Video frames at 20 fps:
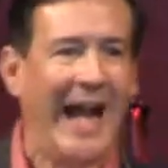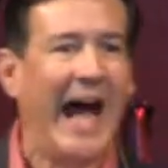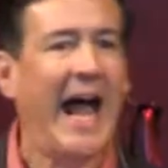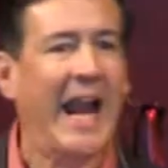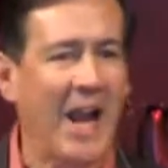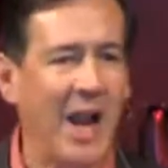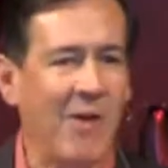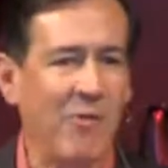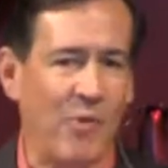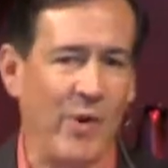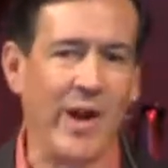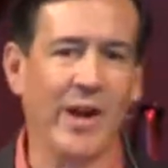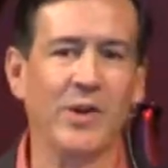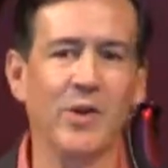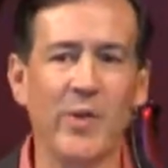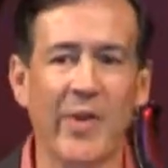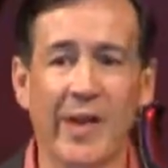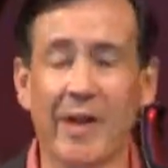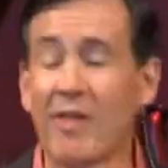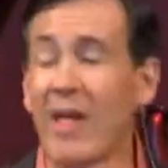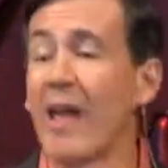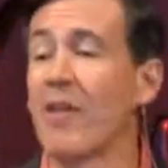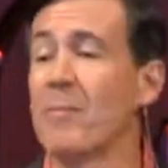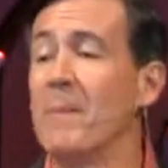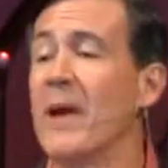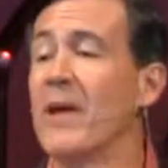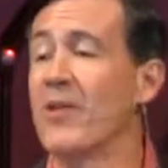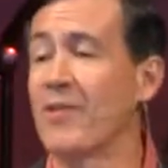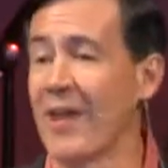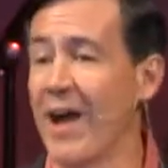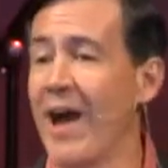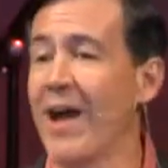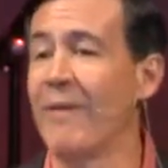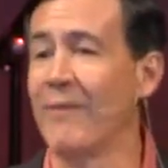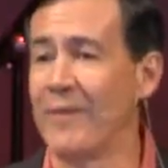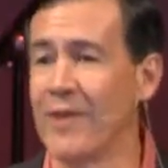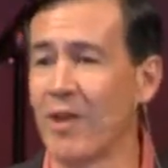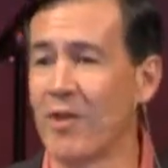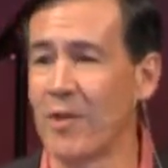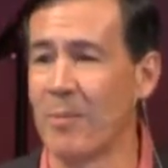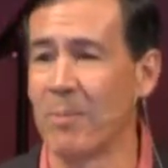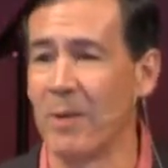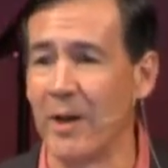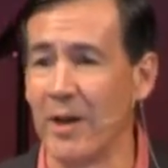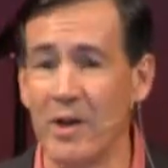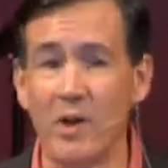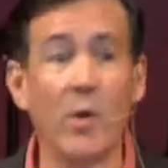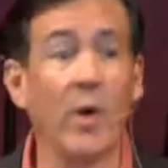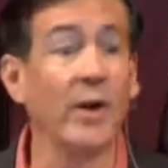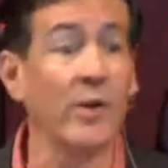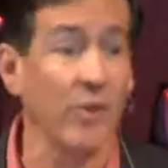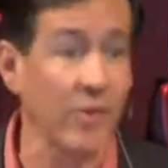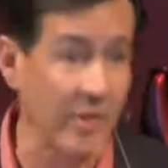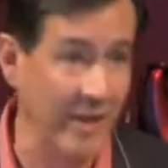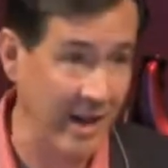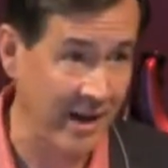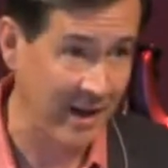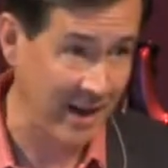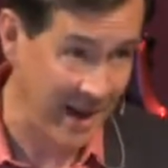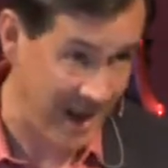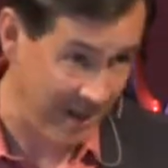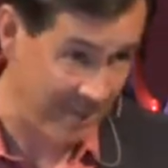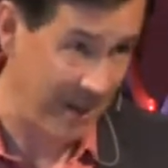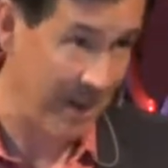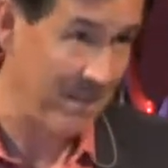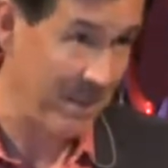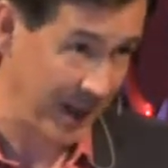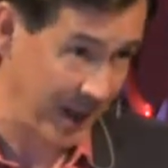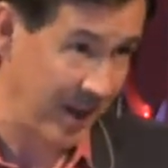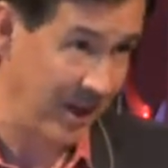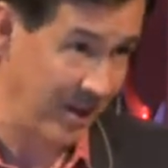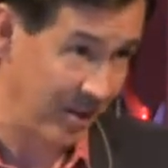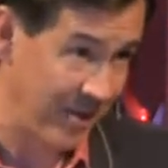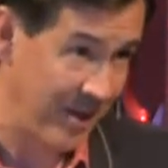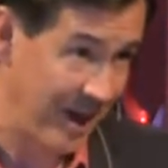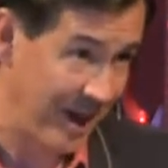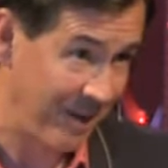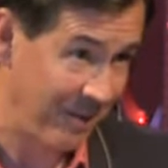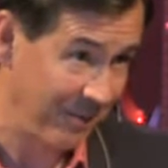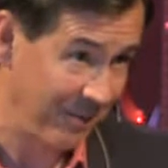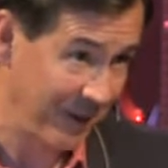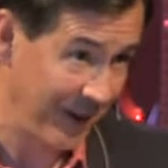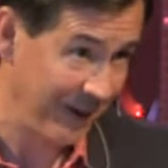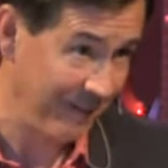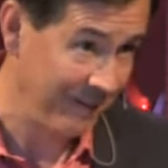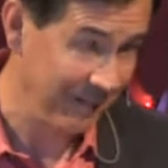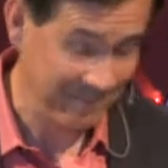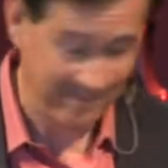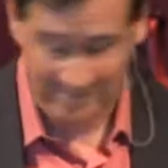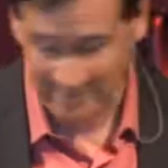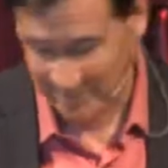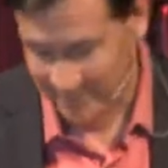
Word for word: I love when I do that. That's my style of discipline. You understand a lot about my kids now, right?